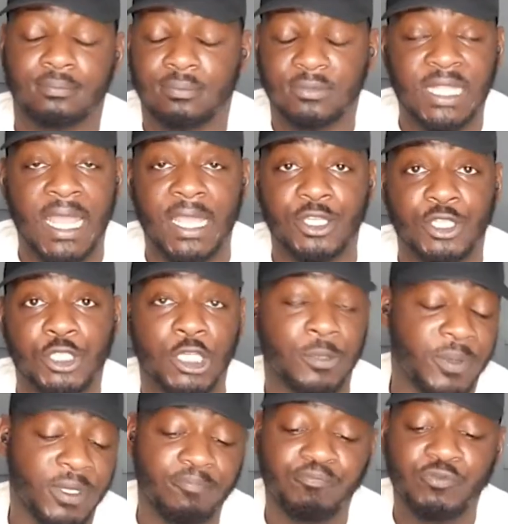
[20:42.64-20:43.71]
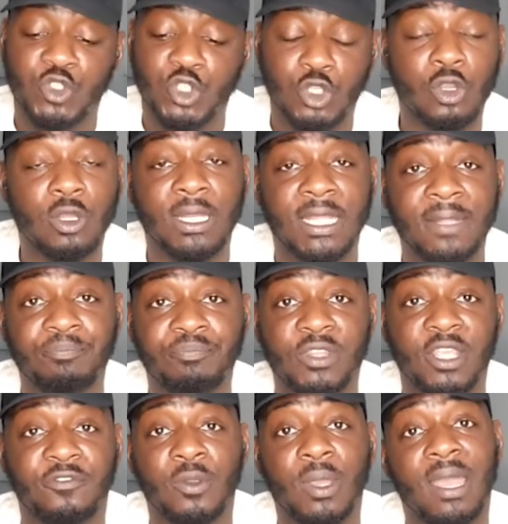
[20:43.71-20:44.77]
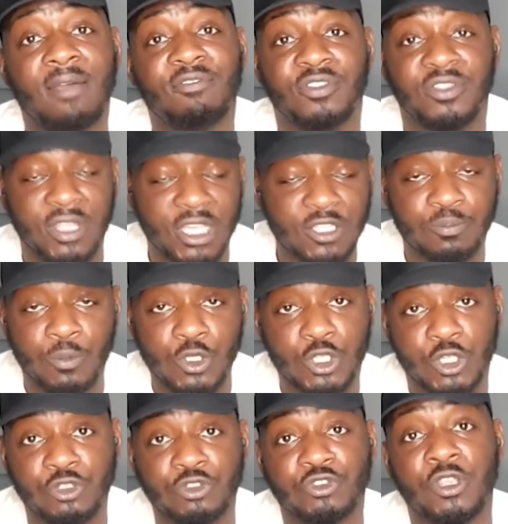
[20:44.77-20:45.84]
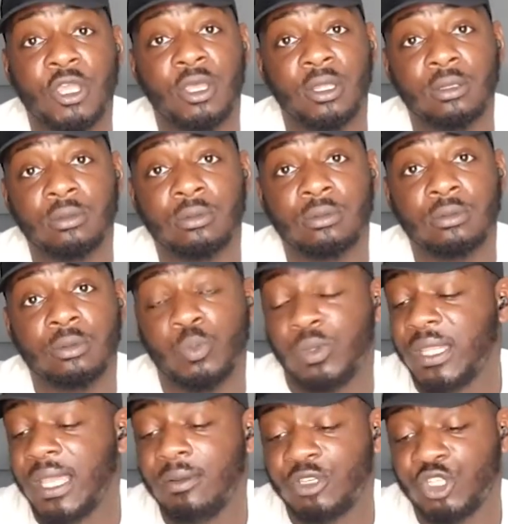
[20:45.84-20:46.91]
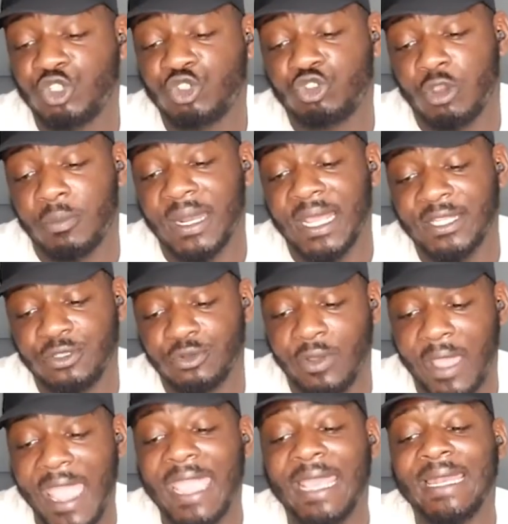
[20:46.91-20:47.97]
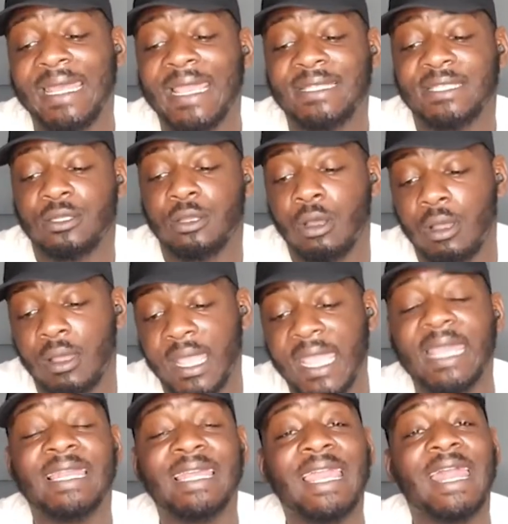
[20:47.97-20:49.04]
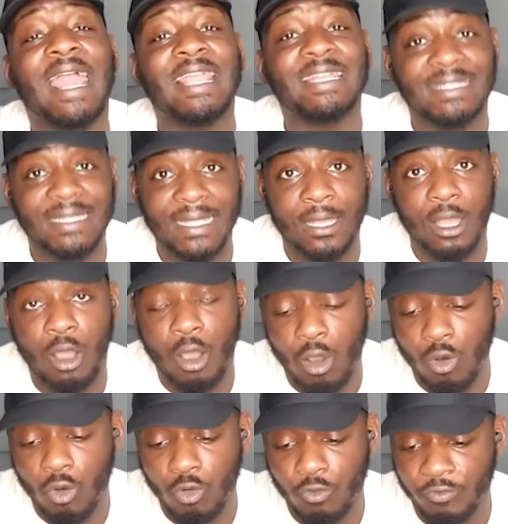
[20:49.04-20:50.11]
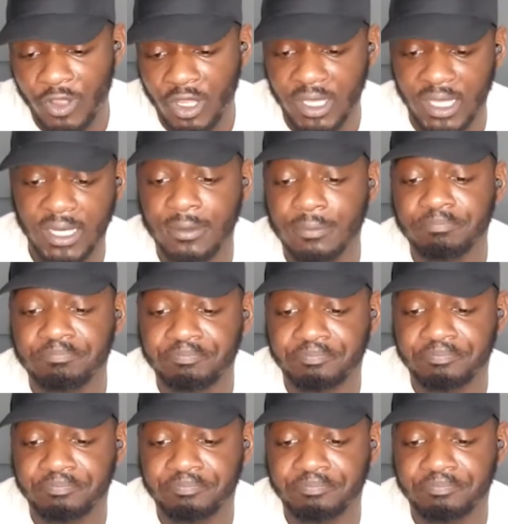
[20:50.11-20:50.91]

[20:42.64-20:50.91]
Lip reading: That is stupid. Surely, if you have this much concern without discriminating or alienating a whole fucking